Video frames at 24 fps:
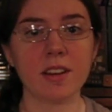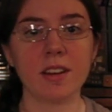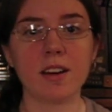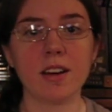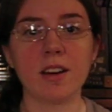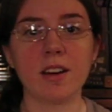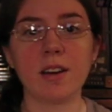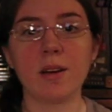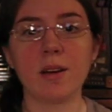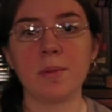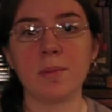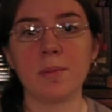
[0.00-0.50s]

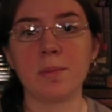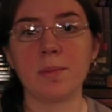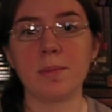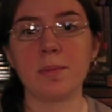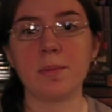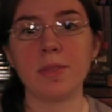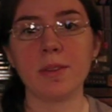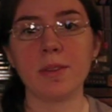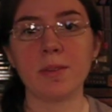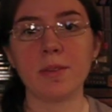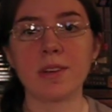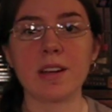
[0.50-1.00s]
Um,
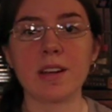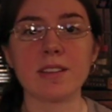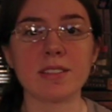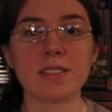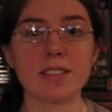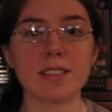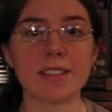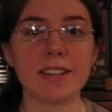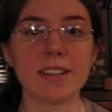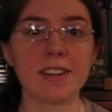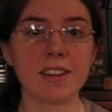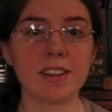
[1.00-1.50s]
when I
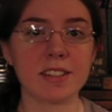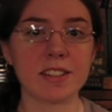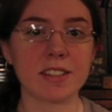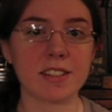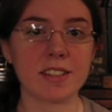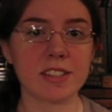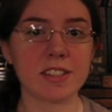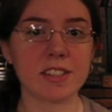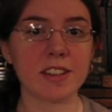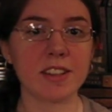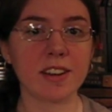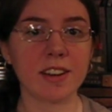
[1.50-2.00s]
was a secret
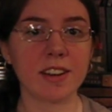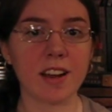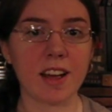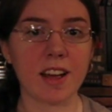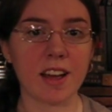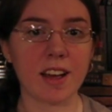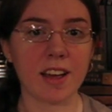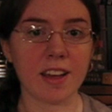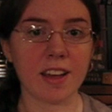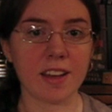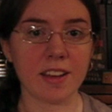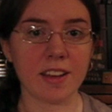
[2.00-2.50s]
sister,
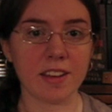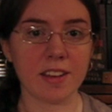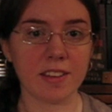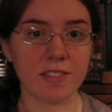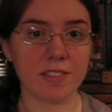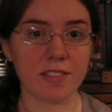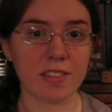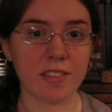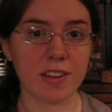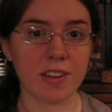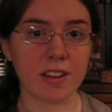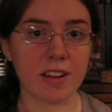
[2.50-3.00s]

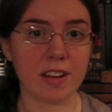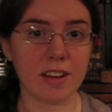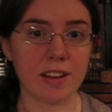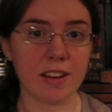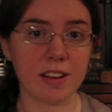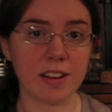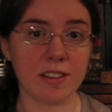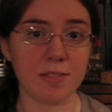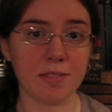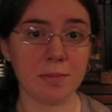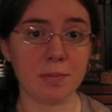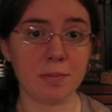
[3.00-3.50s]
I
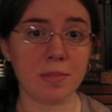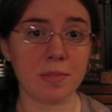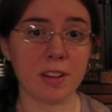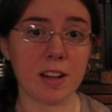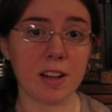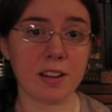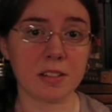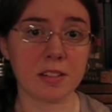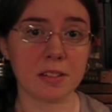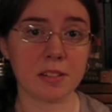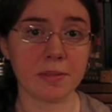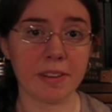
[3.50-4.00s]
uh,
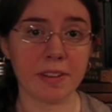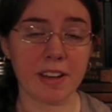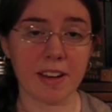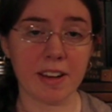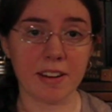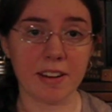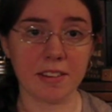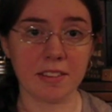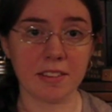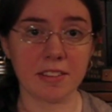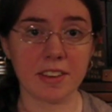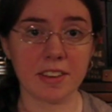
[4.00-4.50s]
blogged
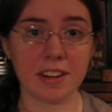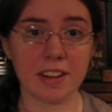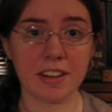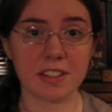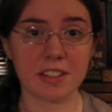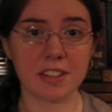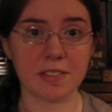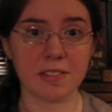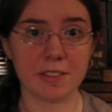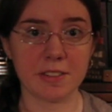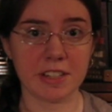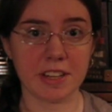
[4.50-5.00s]
about The
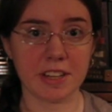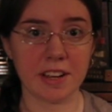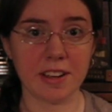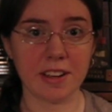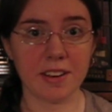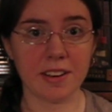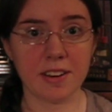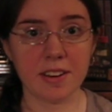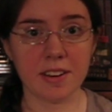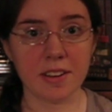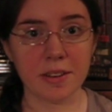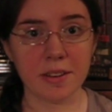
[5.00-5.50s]
Nature of
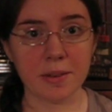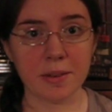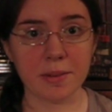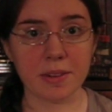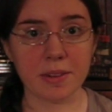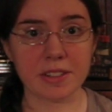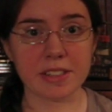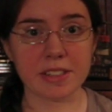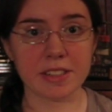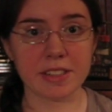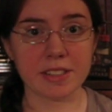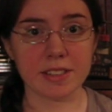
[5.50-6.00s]
Jade,
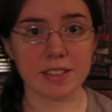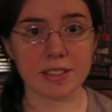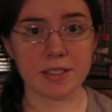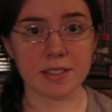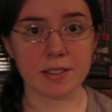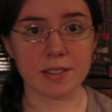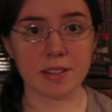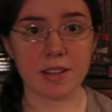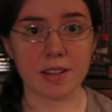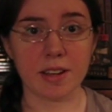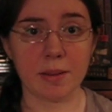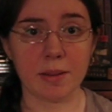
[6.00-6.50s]
which
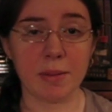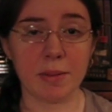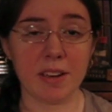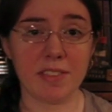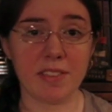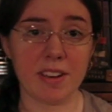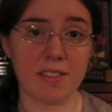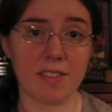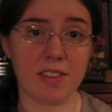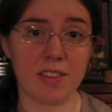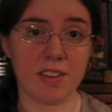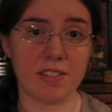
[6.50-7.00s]
is uh, my
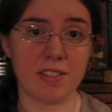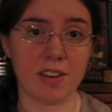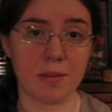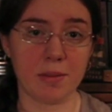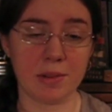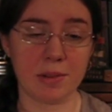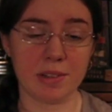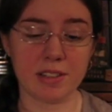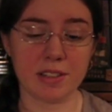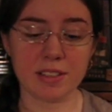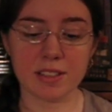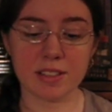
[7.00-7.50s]
favorite of
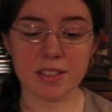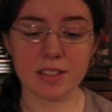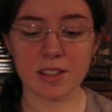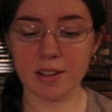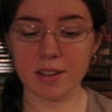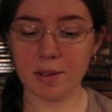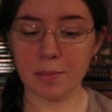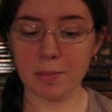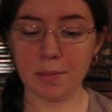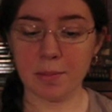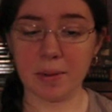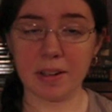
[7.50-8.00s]
her books,
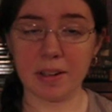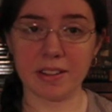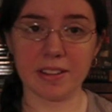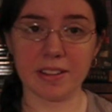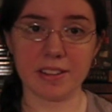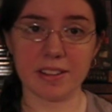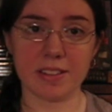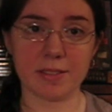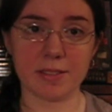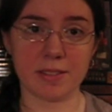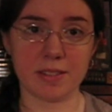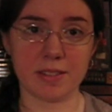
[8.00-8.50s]

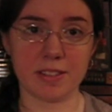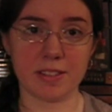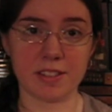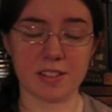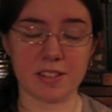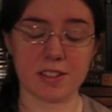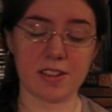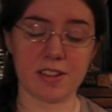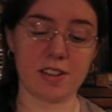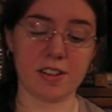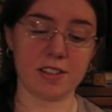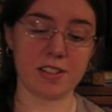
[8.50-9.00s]
but this one
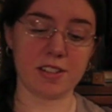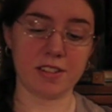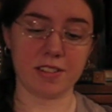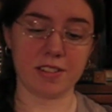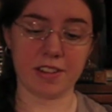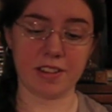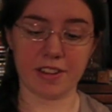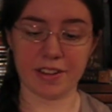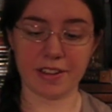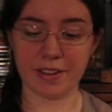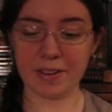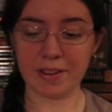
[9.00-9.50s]
is also
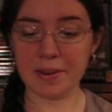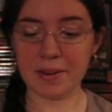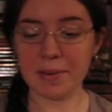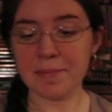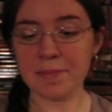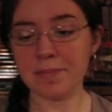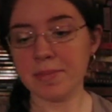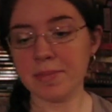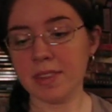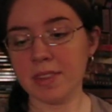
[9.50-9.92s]
really good.